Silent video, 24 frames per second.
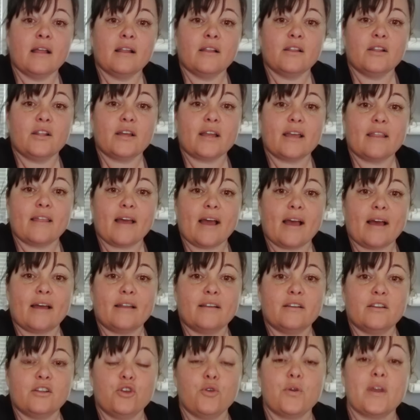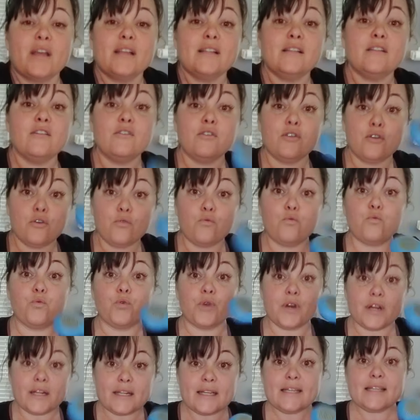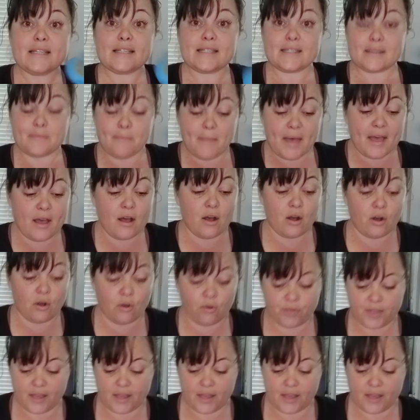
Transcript: Look at that. You can really smell